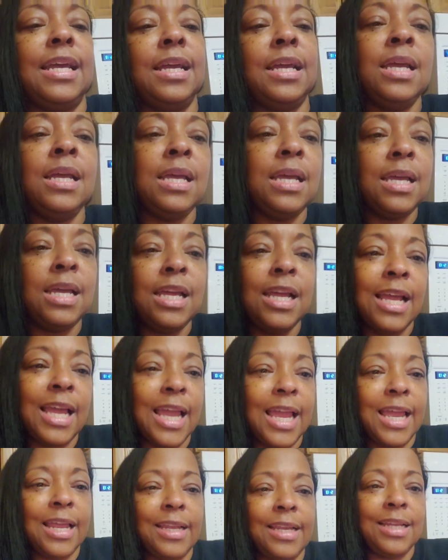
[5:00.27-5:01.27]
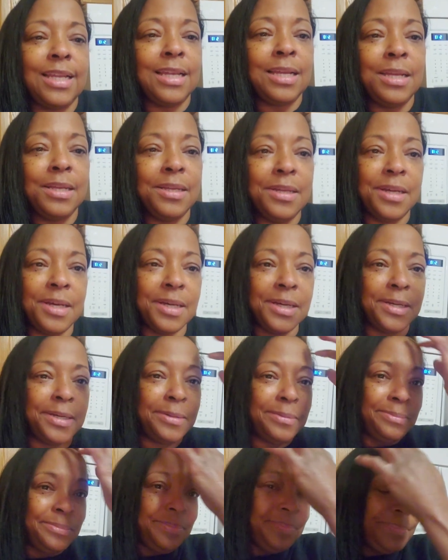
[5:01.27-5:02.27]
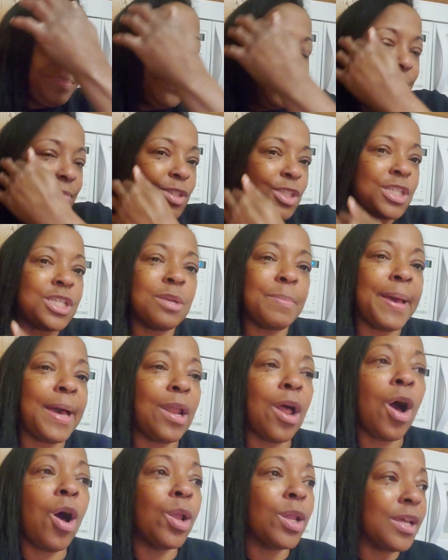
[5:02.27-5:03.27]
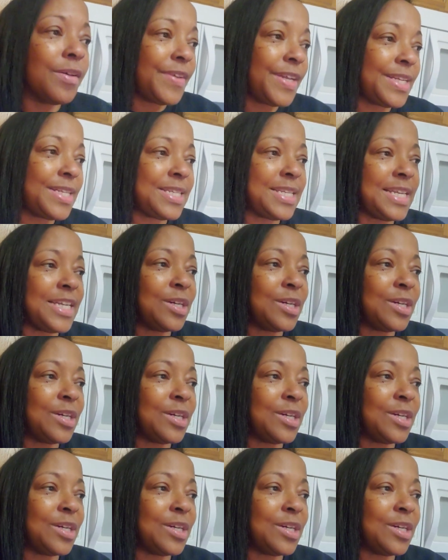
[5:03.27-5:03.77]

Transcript: Day candy, just about all of it